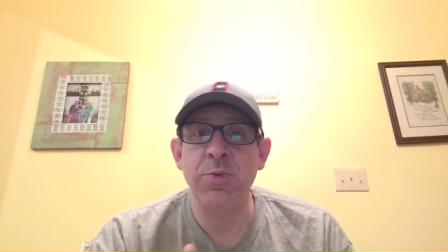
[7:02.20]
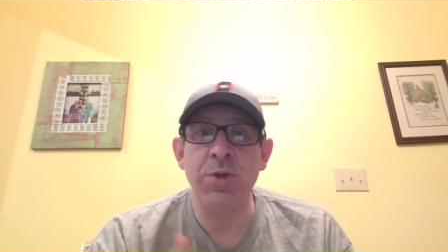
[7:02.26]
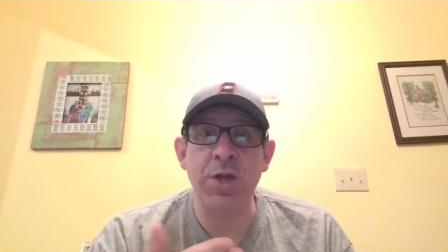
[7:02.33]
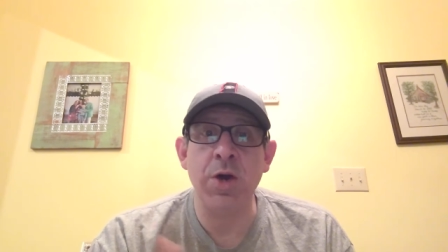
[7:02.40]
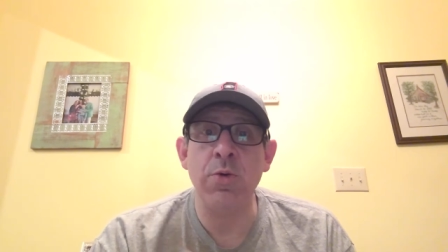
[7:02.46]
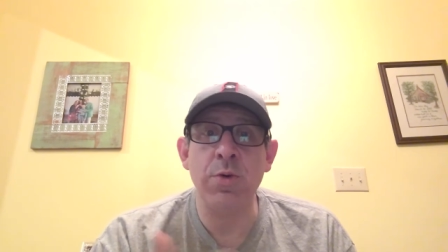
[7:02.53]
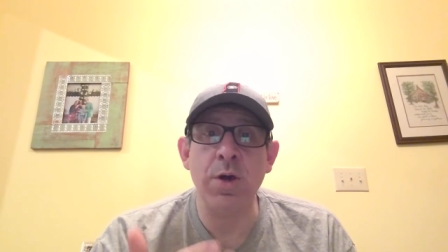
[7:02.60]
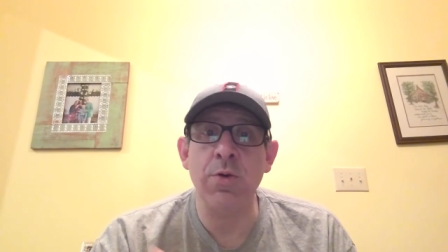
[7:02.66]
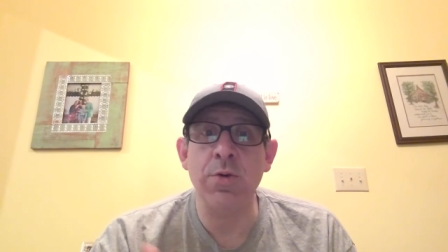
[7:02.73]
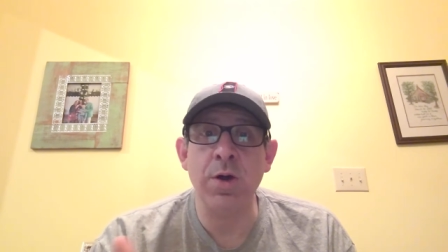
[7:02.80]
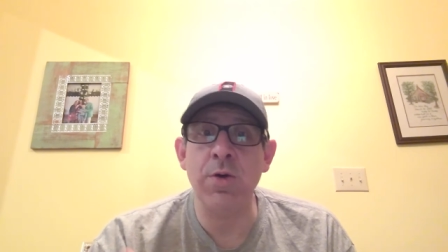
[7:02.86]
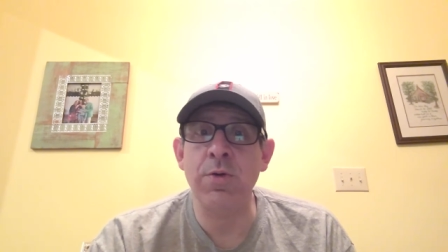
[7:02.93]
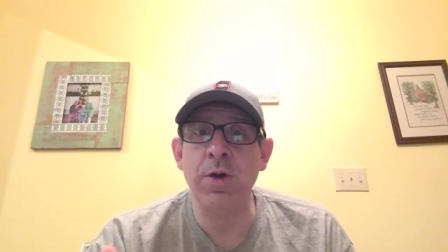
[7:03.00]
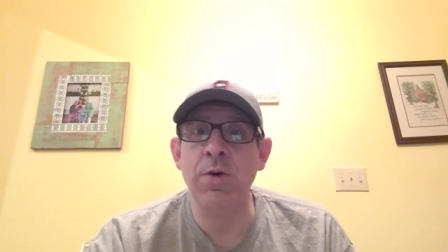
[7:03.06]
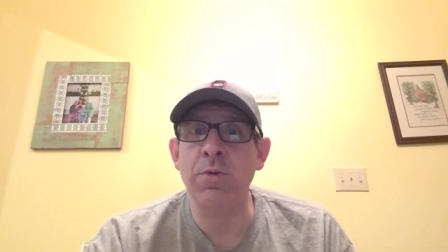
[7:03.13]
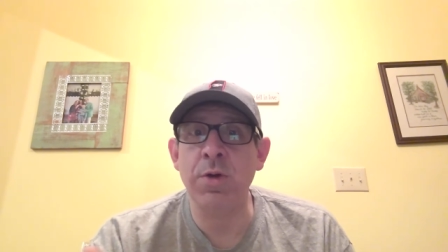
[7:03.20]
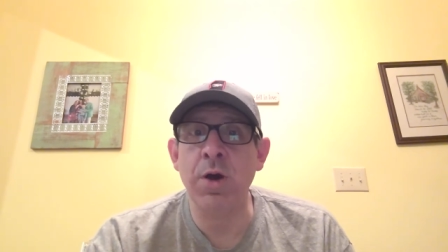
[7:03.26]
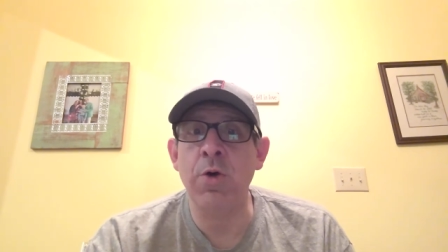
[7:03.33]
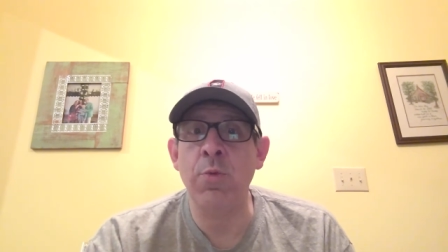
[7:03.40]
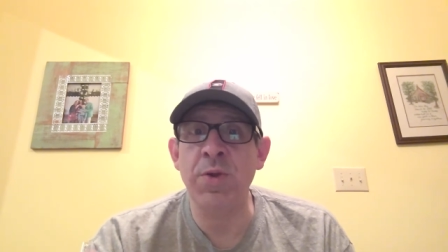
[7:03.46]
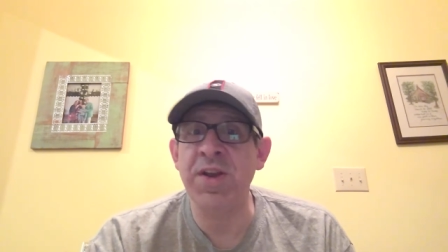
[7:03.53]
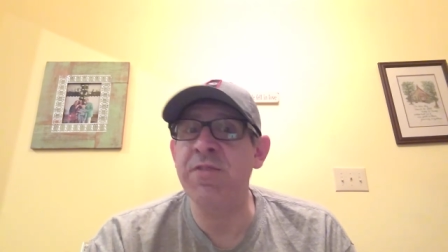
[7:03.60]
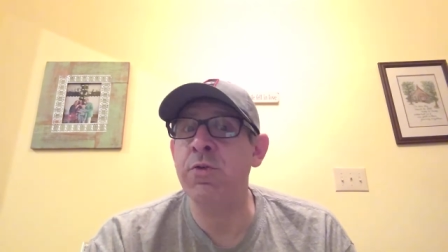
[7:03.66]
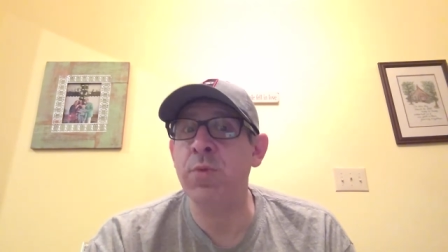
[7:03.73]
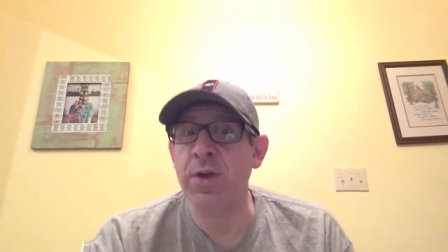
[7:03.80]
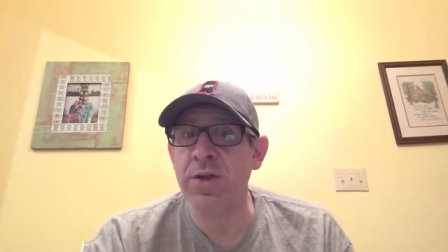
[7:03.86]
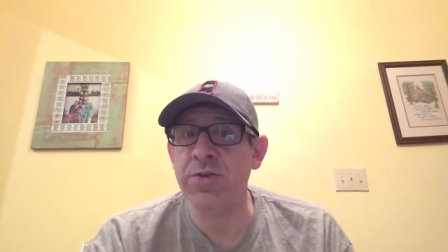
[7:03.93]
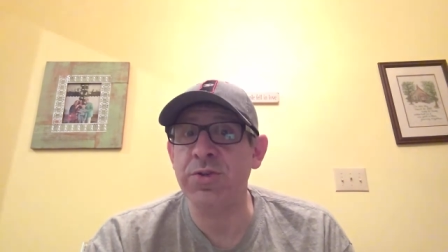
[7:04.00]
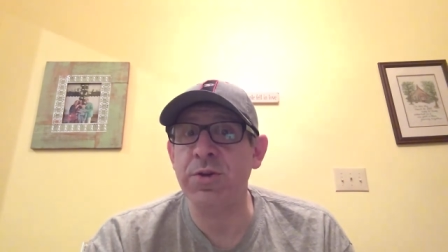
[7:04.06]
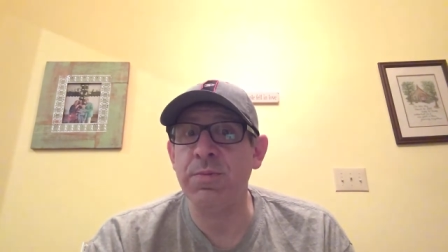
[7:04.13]
we go, go, go, go, go. We never
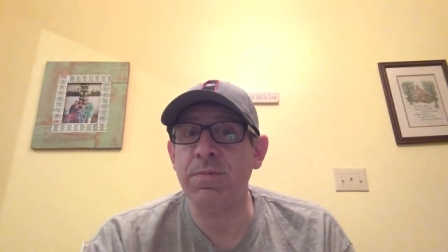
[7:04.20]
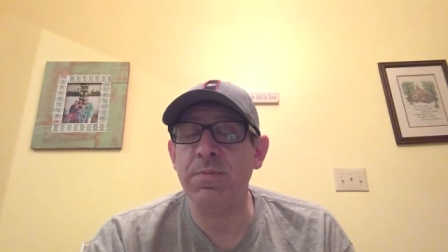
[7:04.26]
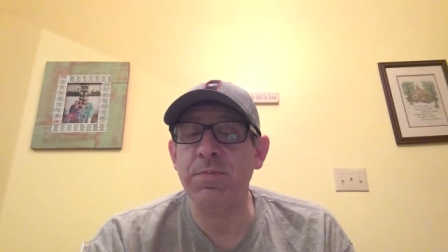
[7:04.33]
rest.